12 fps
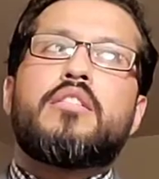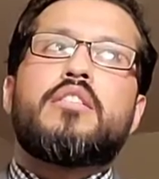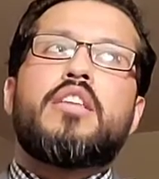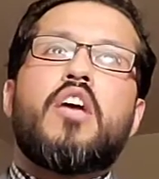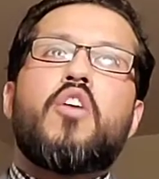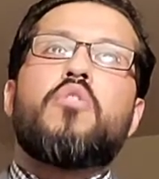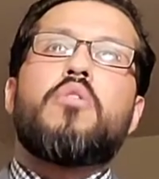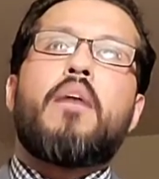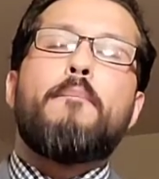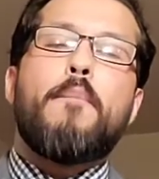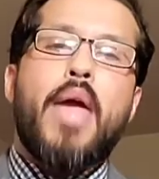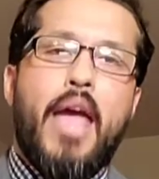tell a
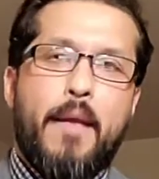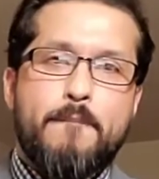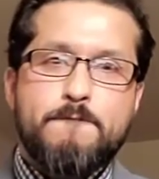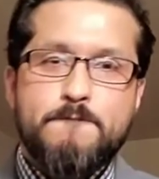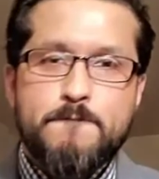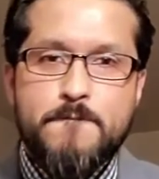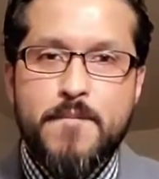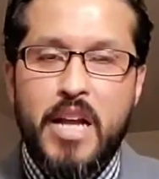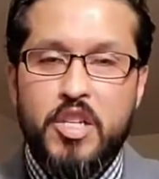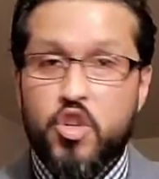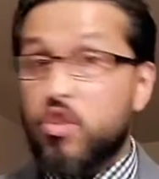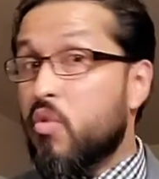man a
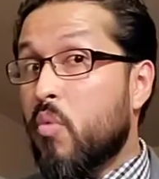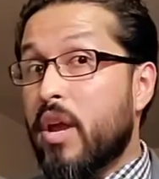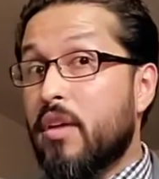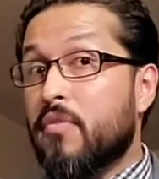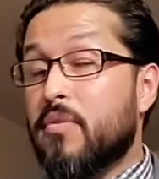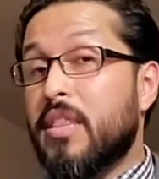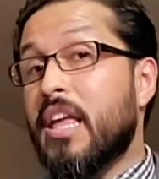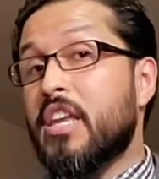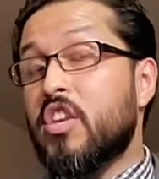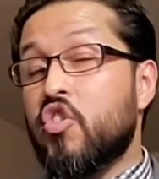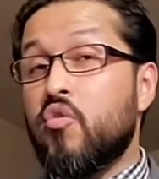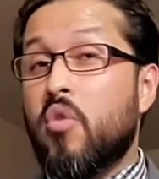certain way
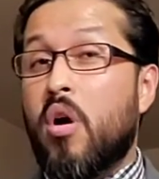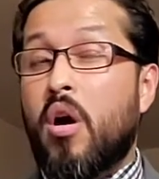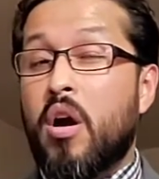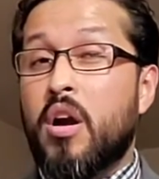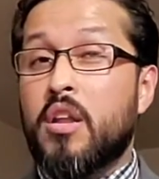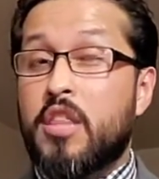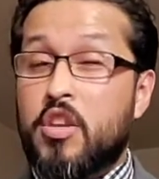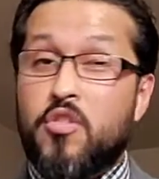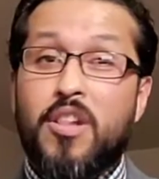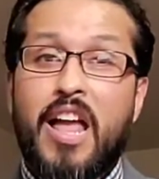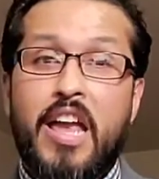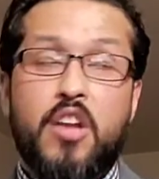that you
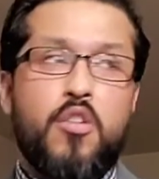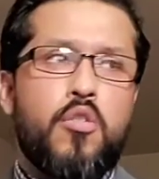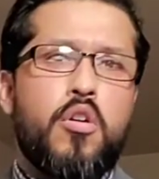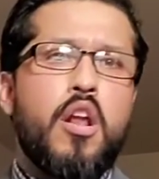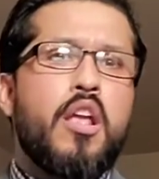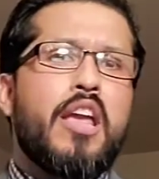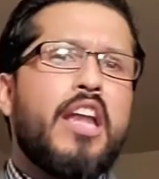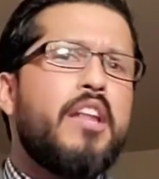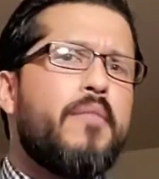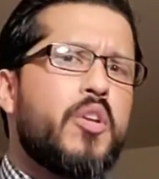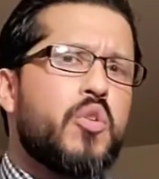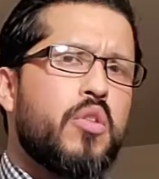like, or
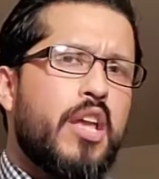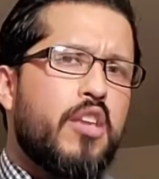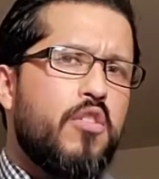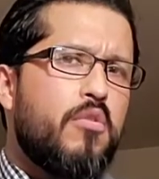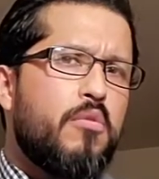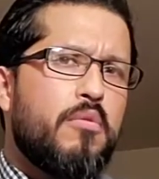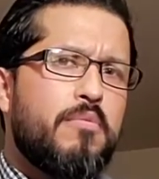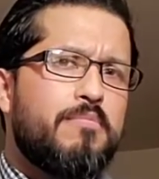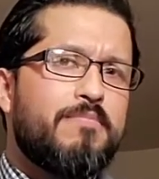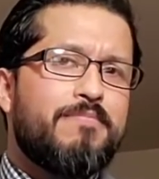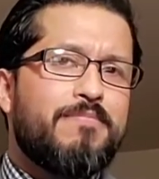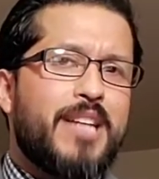individual that you
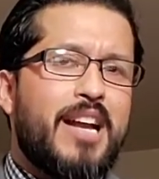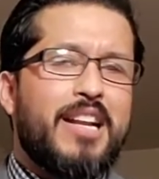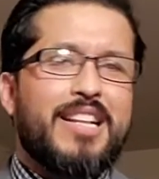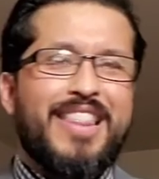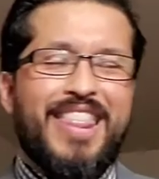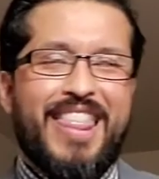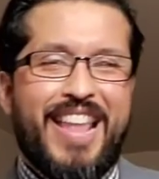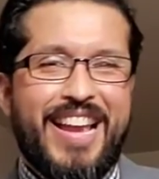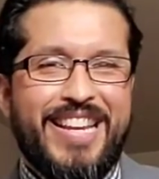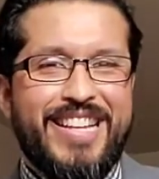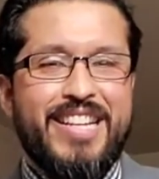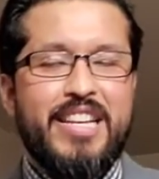kind of
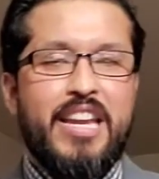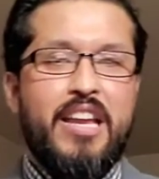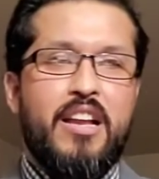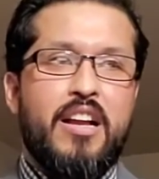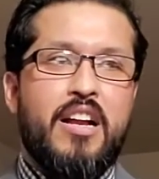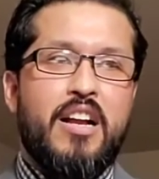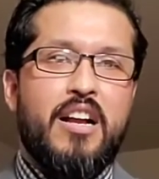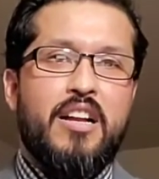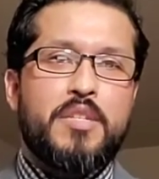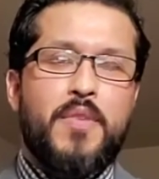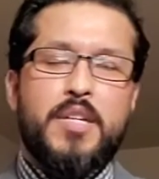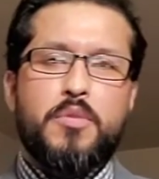like,
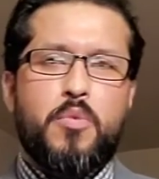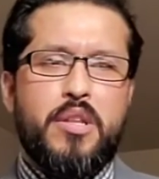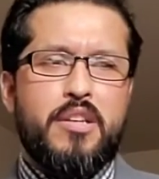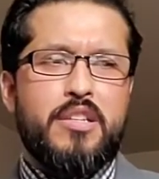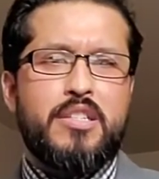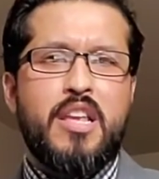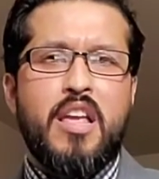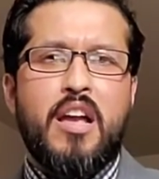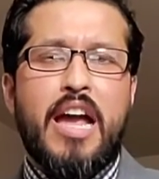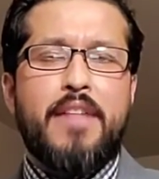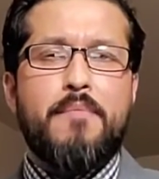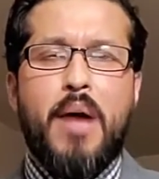as far as whether it's
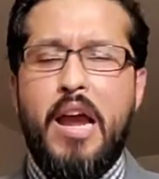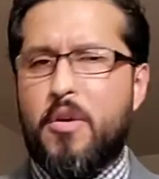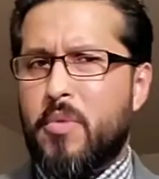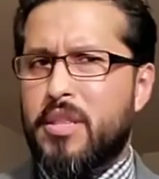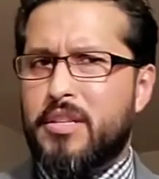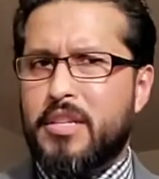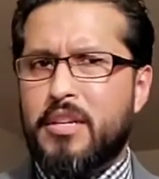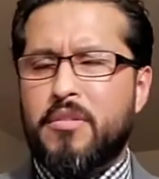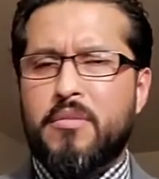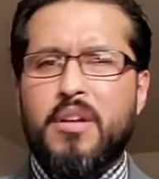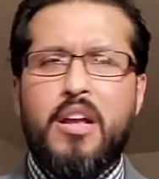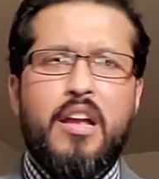admire, whether it's a
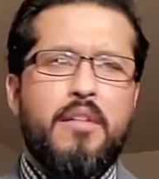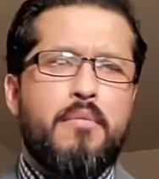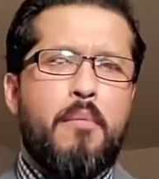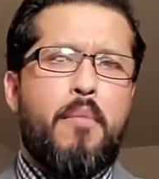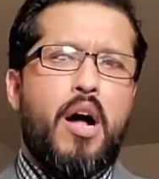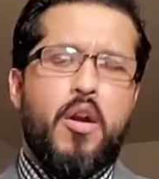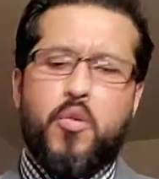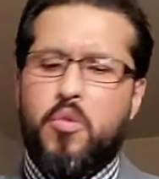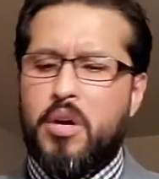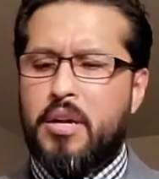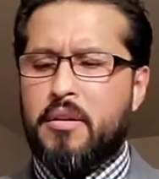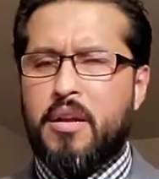model,
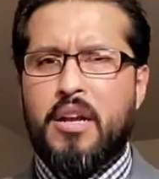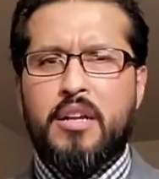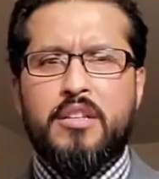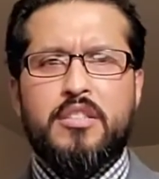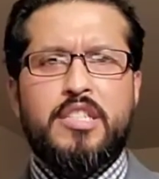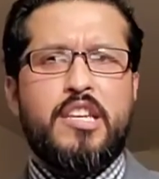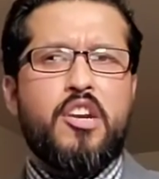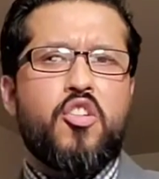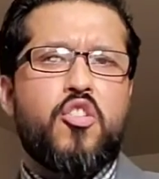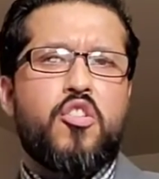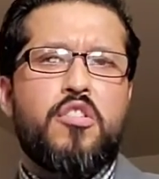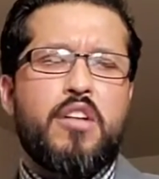or a
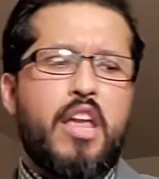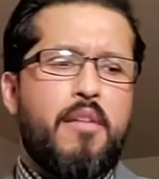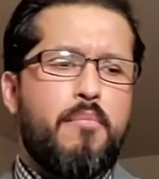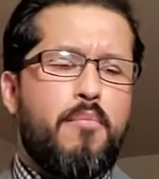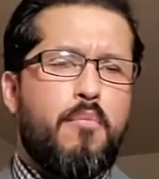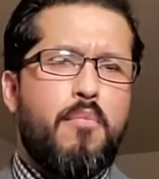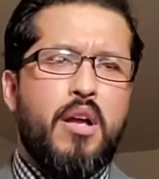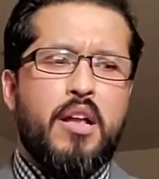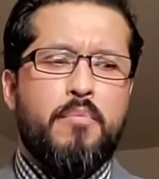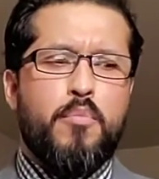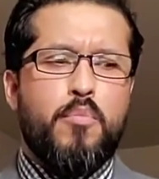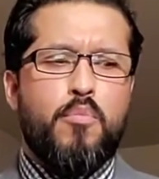singer, a
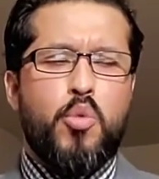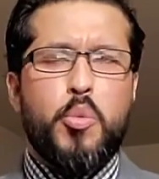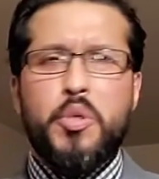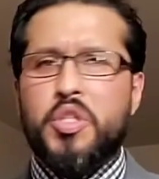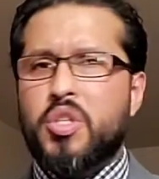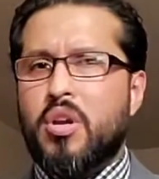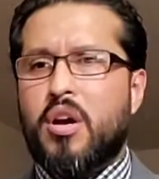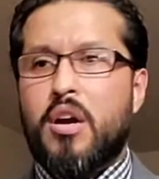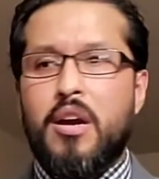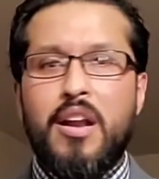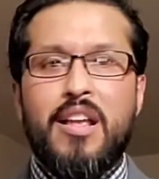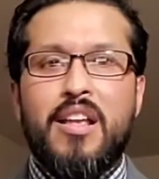movie
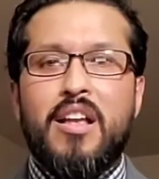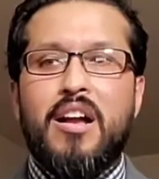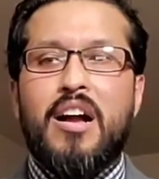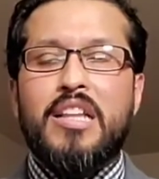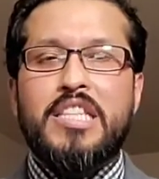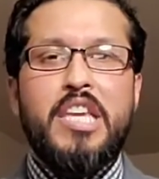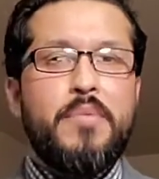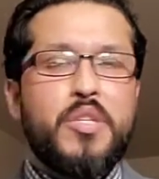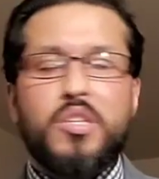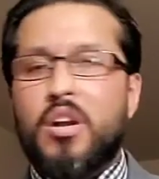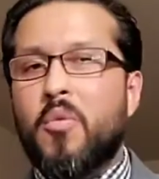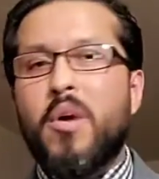star, a TV
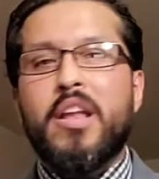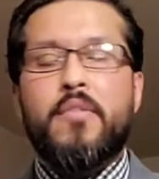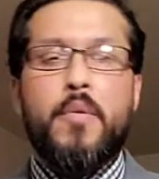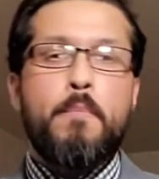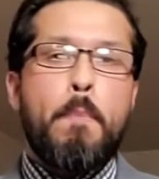star, whatever,